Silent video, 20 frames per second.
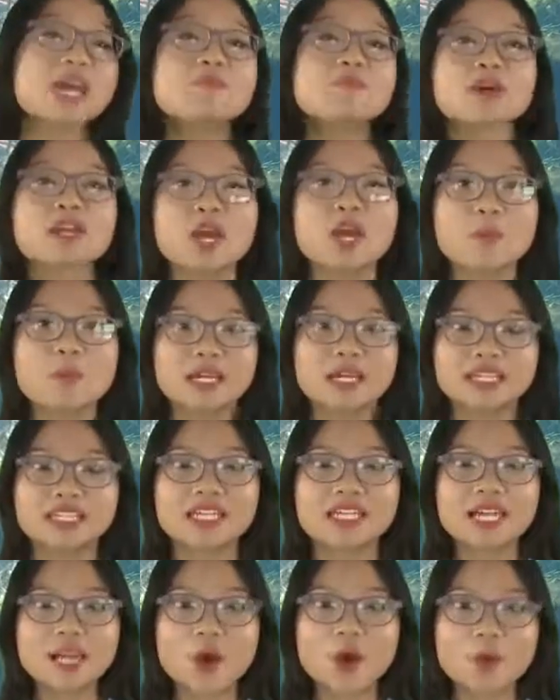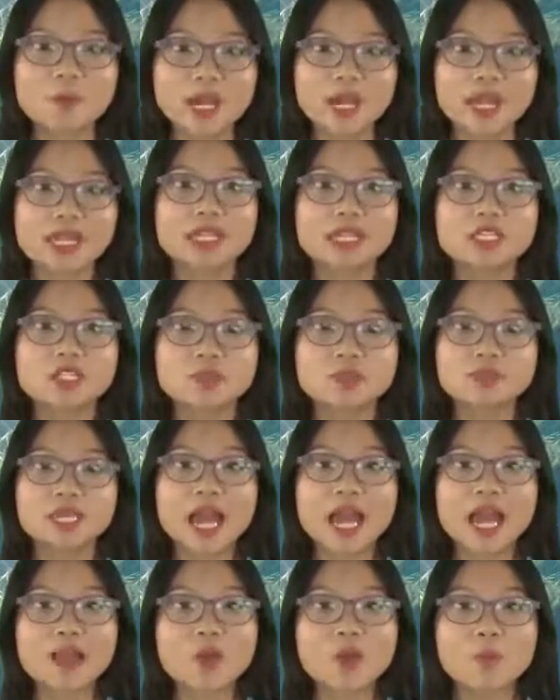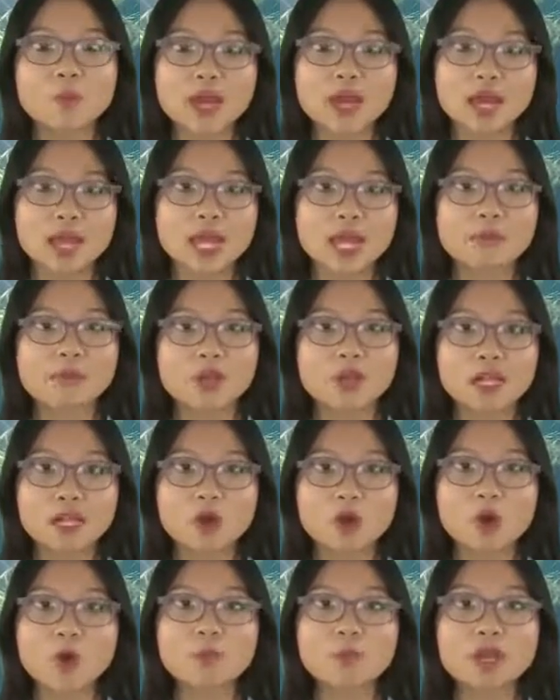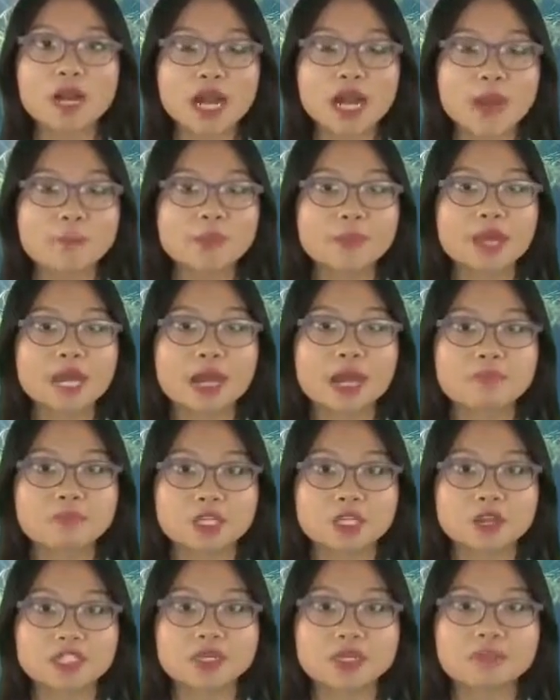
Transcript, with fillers: It may take a week or two for your body to respond to cutting calories.